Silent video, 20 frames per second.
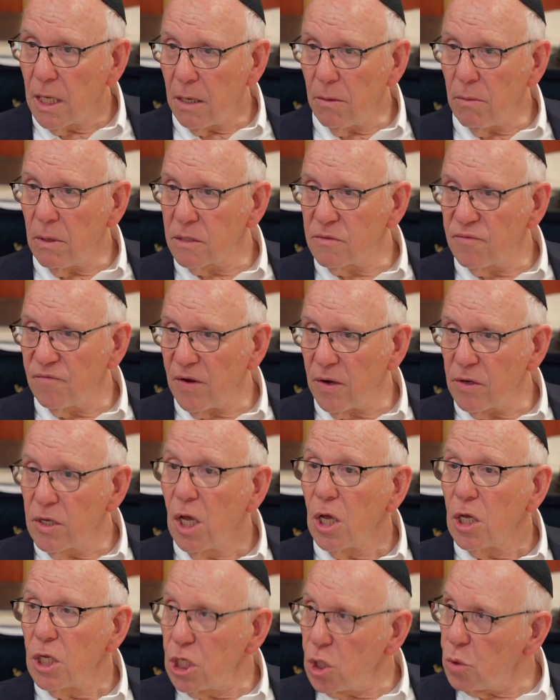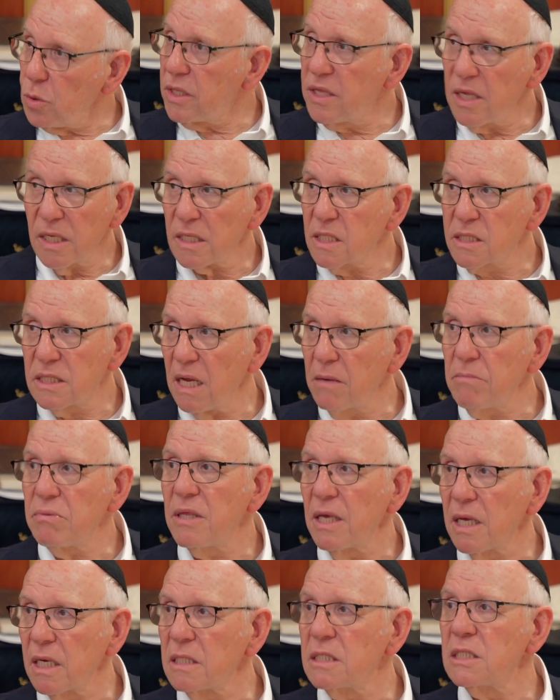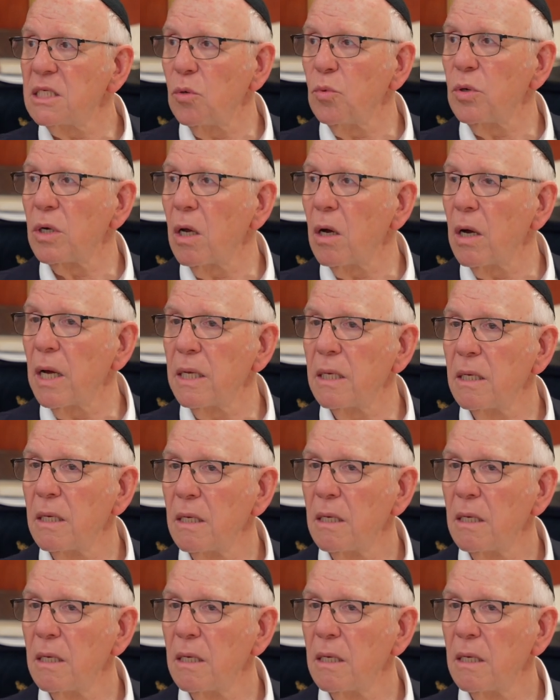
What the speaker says: It was you would think the same thing, and so would I.